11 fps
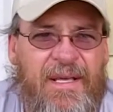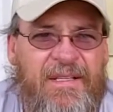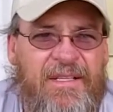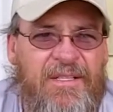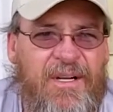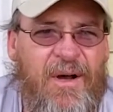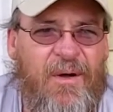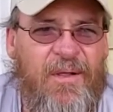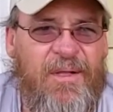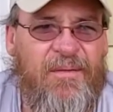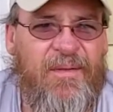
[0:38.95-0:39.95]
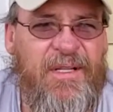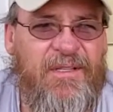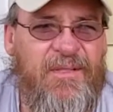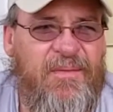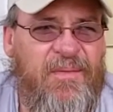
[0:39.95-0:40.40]
he says no,
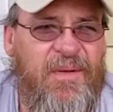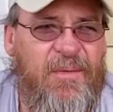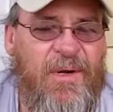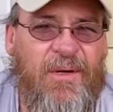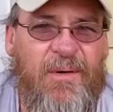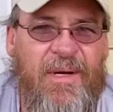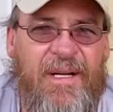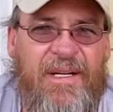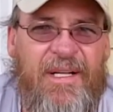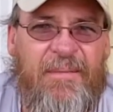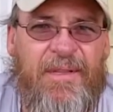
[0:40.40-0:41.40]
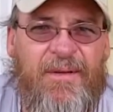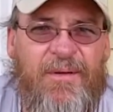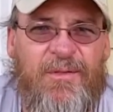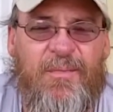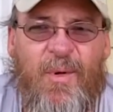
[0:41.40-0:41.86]
that's he wanted to go ahead and give me
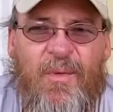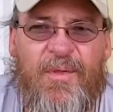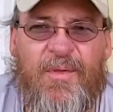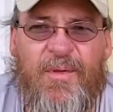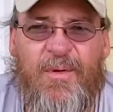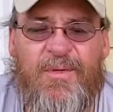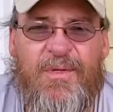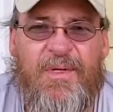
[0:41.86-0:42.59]
those, both of those.